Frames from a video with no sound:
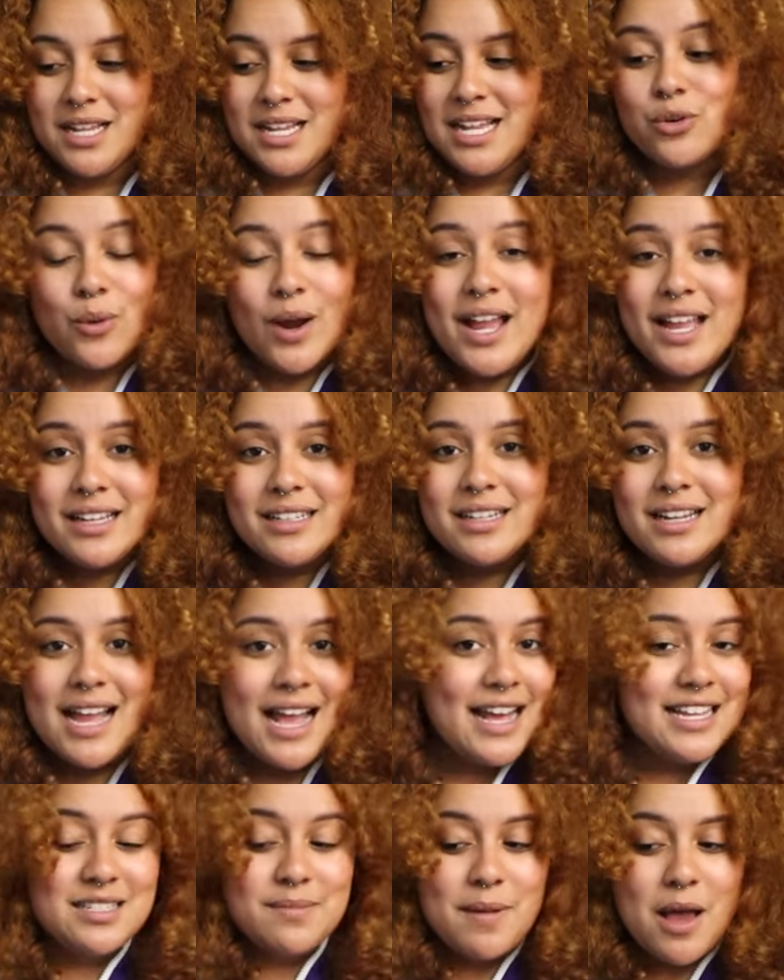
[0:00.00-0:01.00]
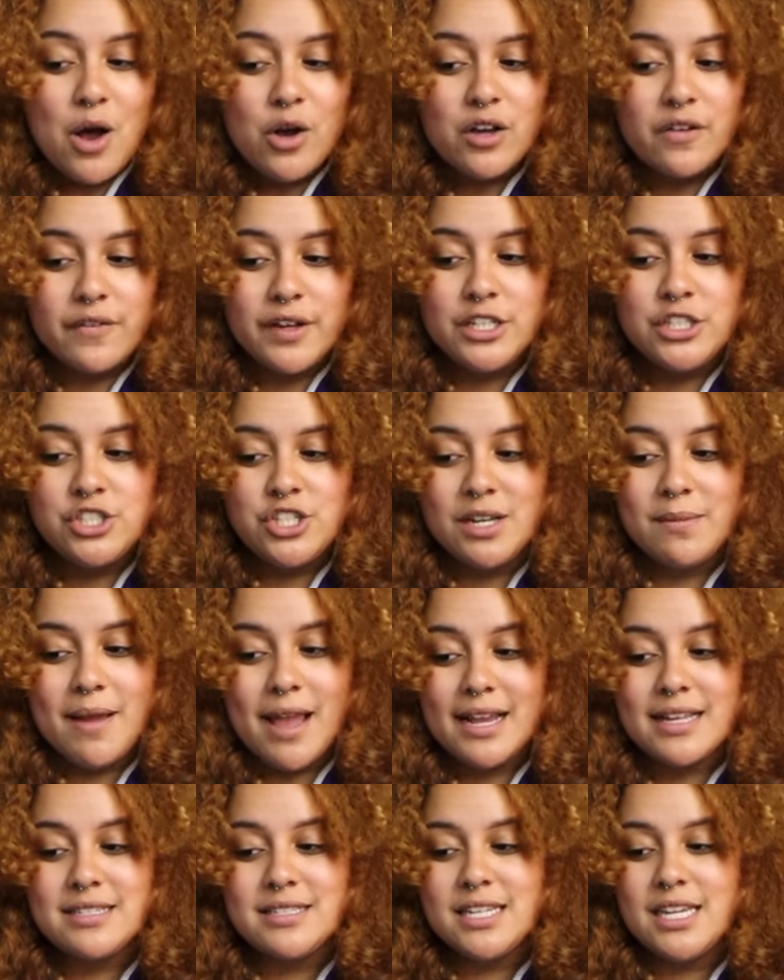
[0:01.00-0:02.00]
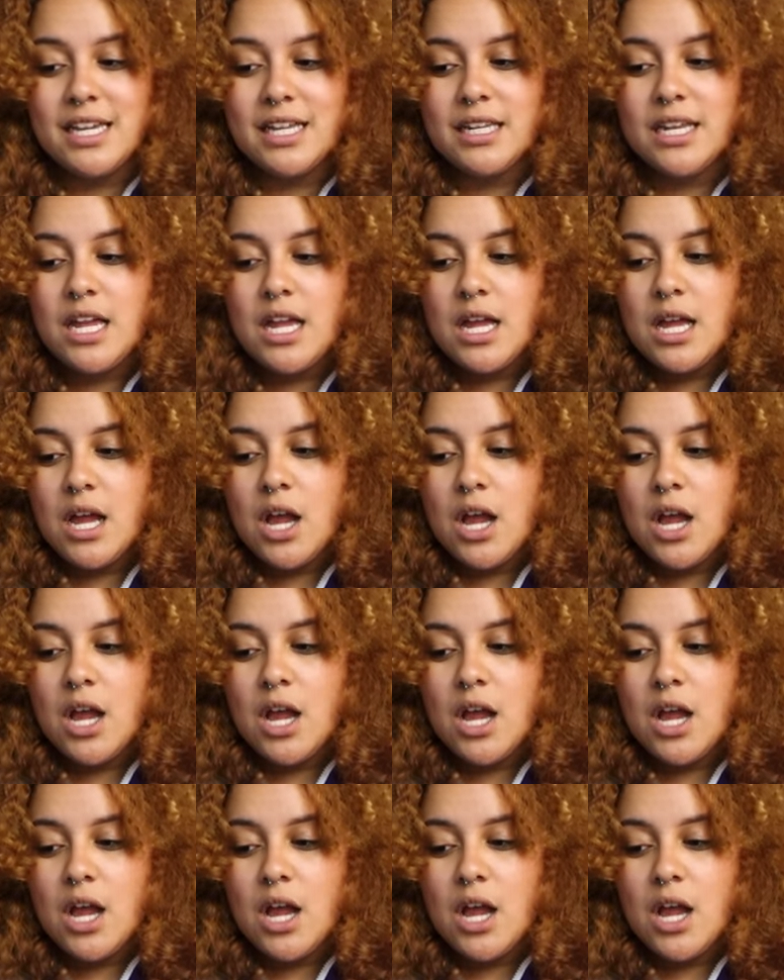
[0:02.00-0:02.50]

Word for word: Craig, as Malkovich and Maxine,